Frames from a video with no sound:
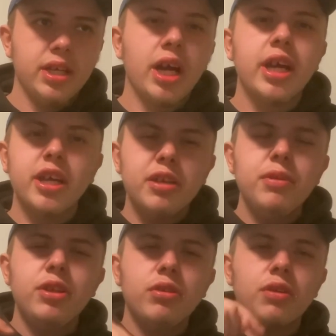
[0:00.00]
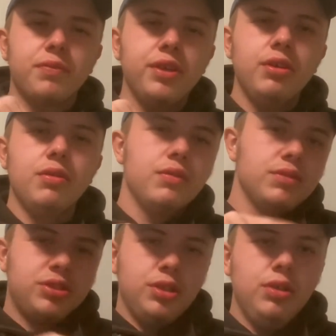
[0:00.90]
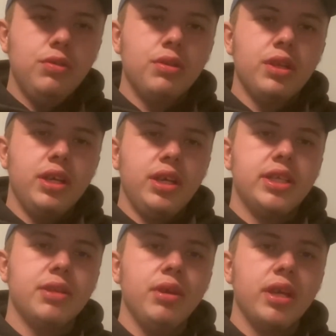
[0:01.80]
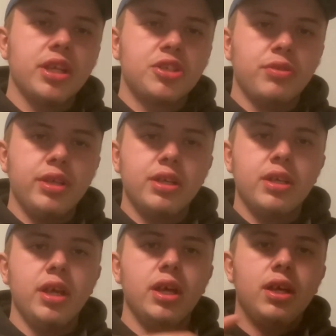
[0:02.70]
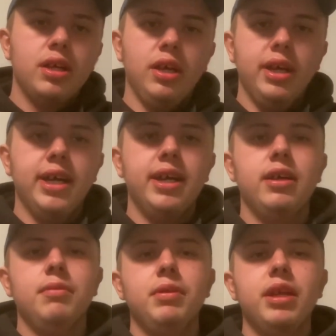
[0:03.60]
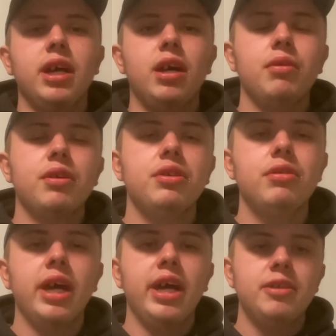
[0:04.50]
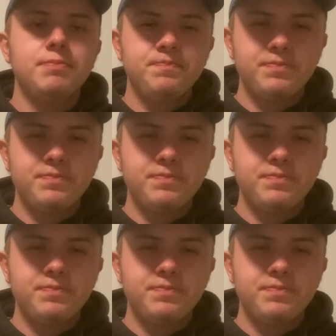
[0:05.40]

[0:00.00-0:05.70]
I'm gonna be doing a review soon. It's gonna be like a drink. Uh, but yeah, I will do that.